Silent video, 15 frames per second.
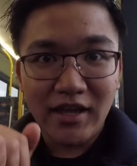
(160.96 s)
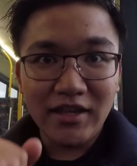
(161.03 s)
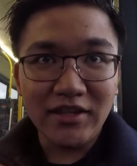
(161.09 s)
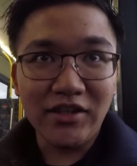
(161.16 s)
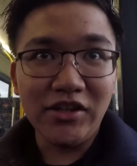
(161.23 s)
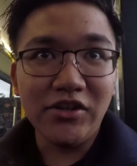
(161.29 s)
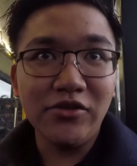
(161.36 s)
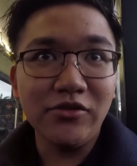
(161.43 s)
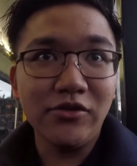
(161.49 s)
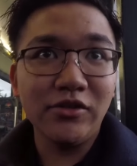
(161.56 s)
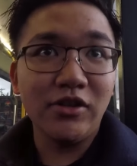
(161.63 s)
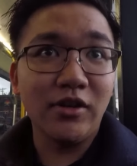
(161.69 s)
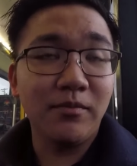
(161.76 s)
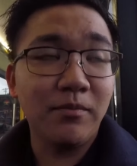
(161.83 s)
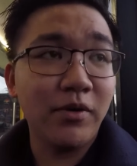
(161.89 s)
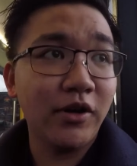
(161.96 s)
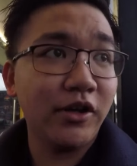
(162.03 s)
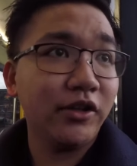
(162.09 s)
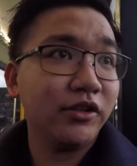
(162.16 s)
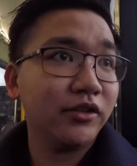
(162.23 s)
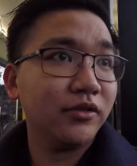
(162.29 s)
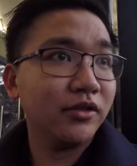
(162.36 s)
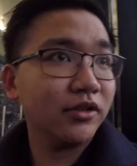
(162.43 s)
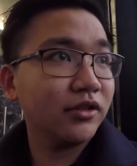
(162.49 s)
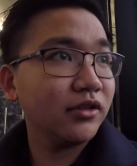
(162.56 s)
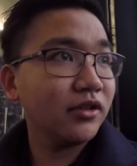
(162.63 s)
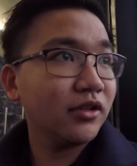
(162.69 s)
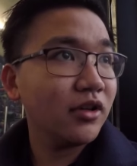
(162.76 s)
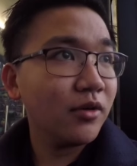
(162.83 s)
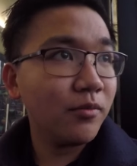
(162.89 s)
See you in the
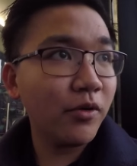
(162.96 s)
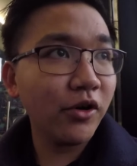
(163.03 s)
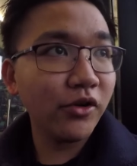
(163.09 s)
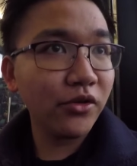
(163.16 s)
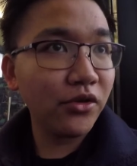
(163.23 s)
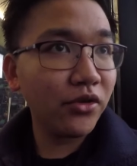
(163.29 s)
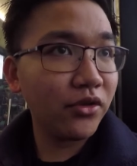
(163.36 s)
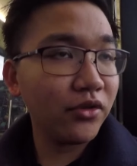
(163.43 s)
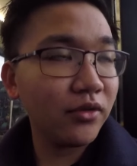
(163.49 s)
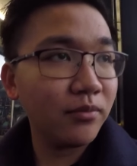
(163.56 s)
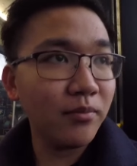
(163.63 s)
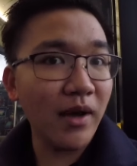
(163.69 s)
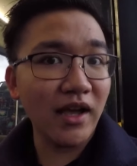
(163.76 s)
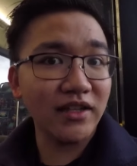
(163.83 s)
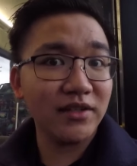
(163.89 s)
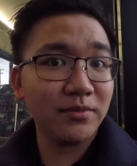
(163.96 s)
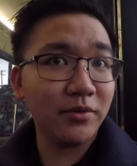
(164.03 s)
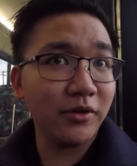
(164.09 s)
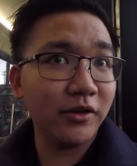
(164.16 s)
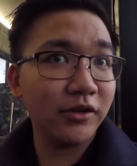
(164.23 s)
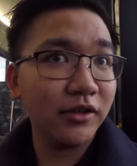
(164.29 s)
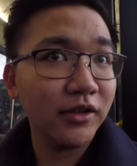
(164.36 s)
Perth Passport.